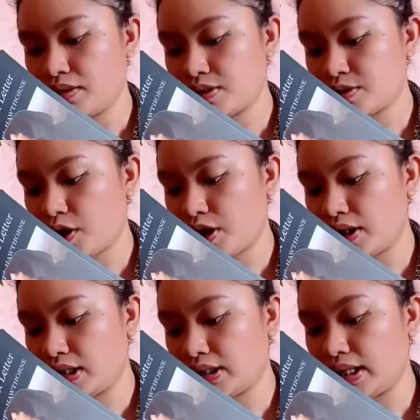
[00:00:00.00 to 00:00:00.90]
The
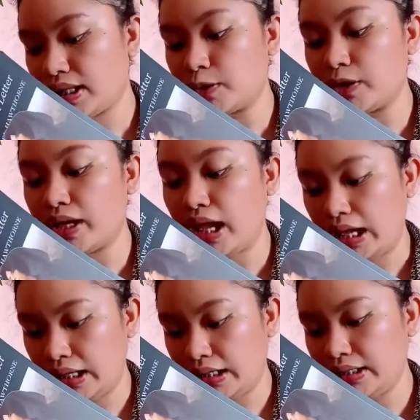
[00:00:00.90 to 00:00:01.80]
Scarlet Letter
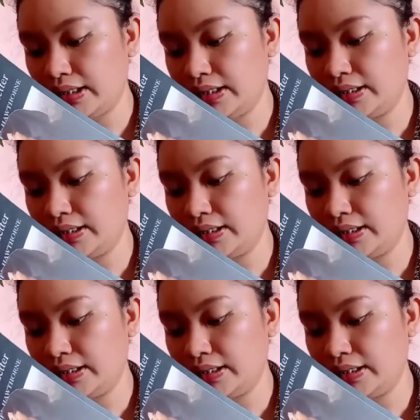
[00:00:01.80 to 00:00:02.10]
A.